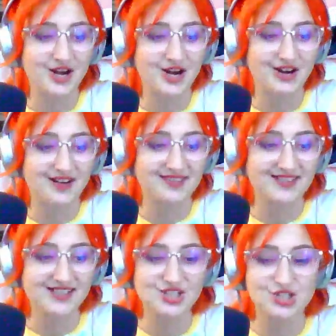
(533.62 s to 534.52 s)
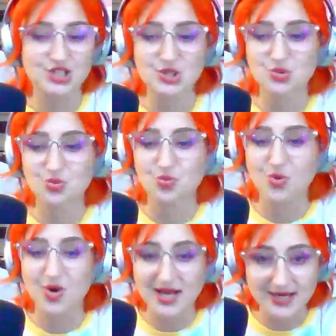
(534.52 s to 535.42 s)
All right, let's do
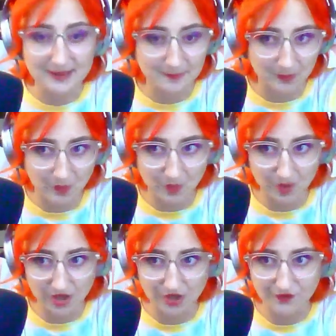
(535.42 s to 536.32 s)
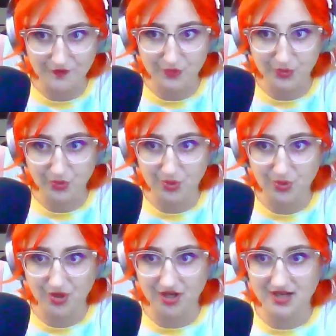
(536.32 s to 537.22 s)
one more food
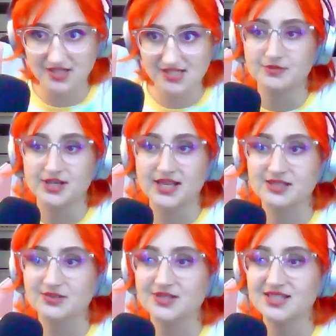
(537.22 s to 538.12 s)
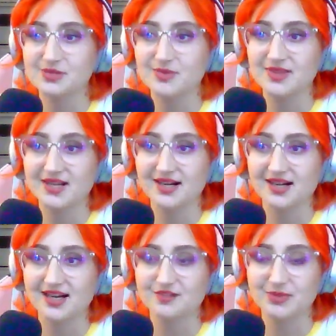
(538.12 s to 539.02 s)
court. Okay, so this is one that I
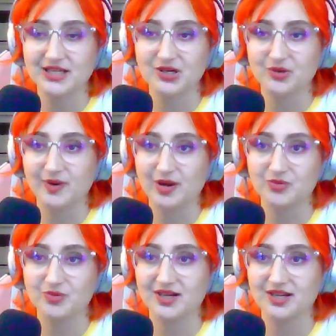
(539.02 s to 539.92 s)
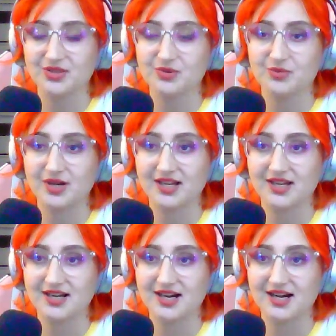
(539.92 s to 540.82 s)
kind of played around with when
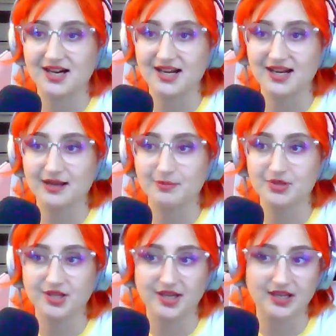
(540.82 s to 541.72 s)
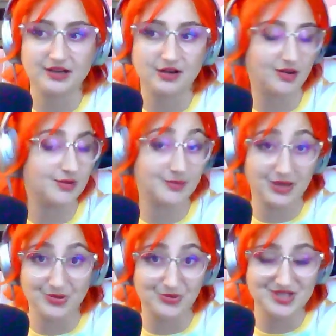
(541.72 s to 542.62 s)
I played on my
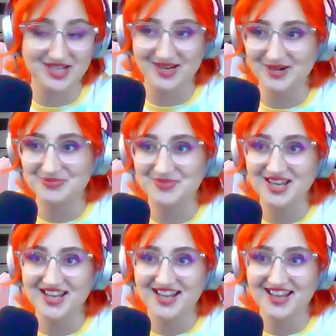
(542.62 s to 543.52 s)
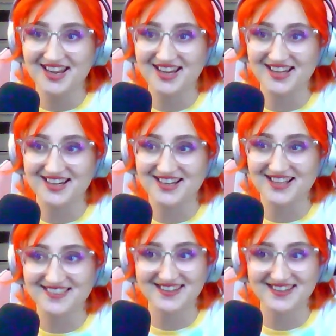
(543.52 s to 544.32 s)
own time, and I think